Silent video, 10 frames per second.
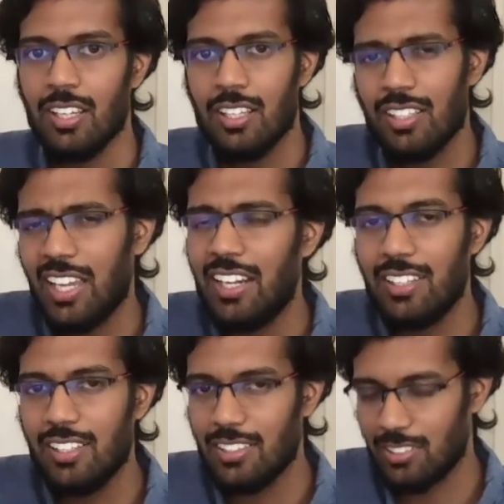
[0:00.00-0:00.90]
The
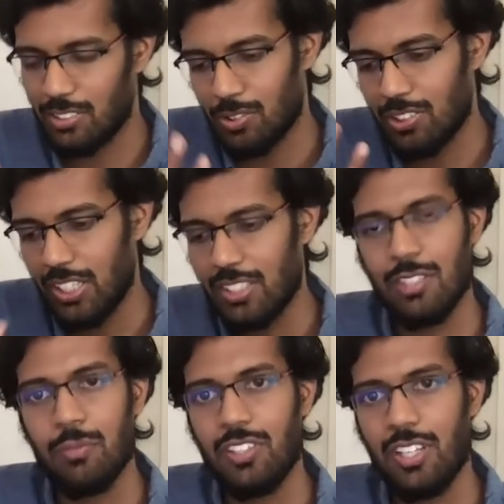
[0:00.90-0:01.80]
idea is you try
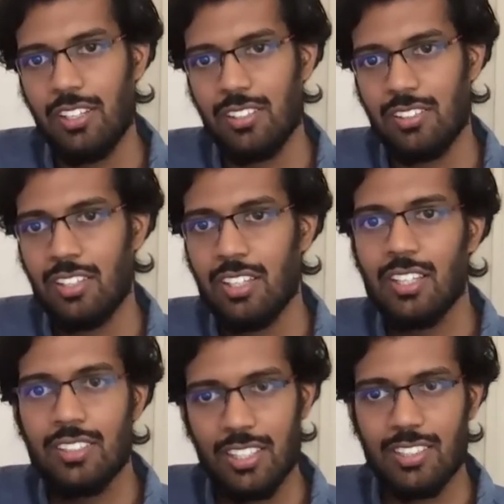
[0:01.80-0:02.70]
some trials,
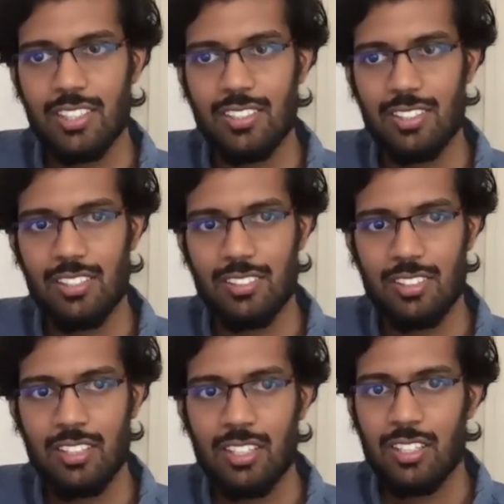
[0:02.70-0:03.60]
check the results,
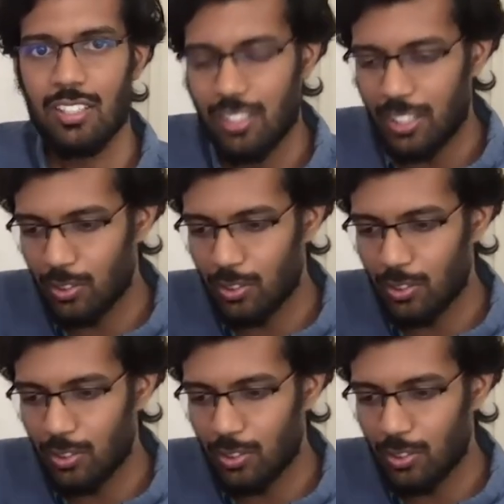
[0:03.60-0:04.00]
try to